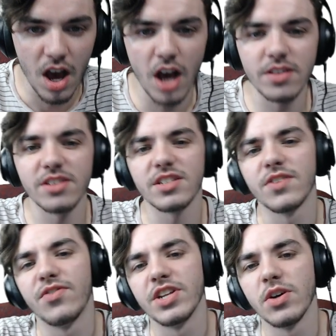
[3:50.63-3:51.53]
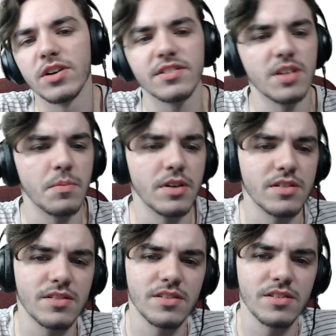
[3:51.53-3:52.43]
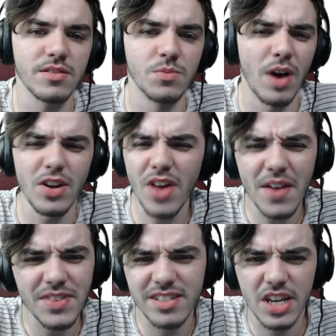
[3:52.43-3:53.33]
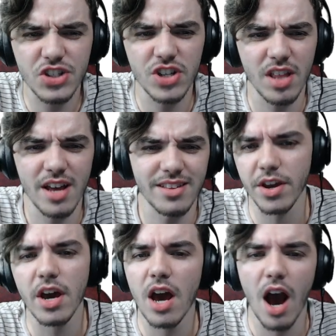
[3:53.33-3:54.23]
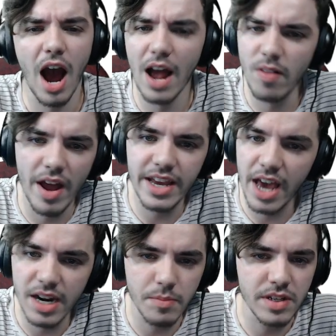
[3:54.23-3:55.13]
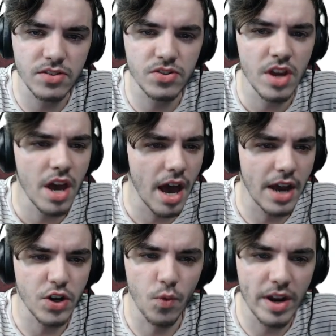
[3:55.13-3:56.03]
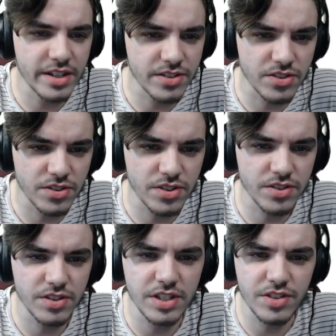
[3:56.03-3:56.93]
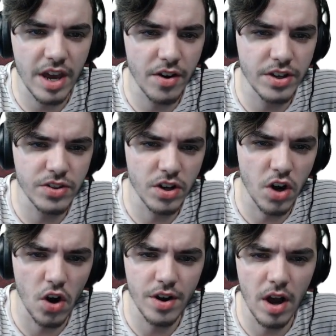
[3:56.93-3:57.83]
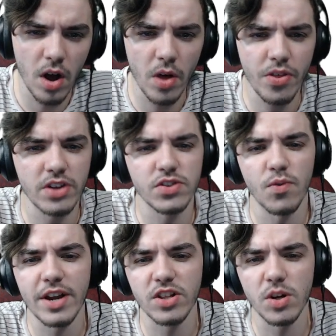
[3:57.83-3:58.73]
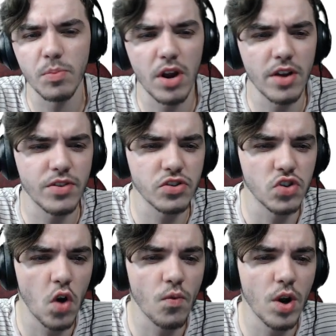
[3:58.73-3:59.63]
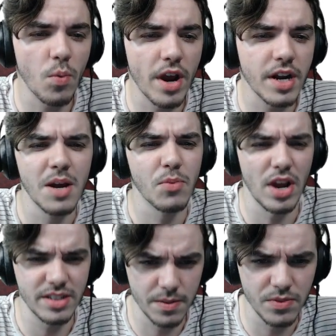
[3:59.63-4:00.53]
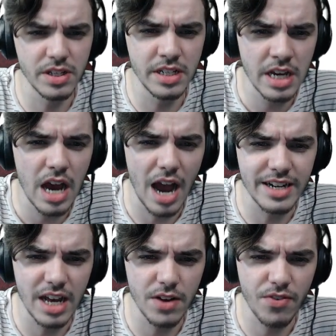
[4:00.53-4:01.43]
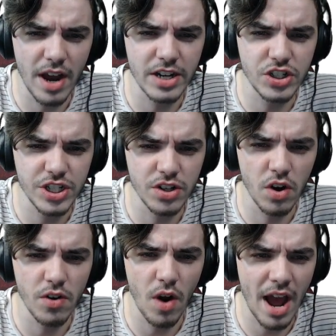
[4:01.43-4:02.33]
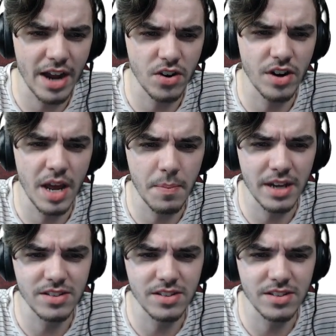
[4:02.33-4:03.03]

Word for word: Unlisted video exhibits. Why do they have to say shit like that? Highlighting enemies at great distances, detailing their current health as a regular player. There's no real way to preemptively identify a cheater or hacker in Apex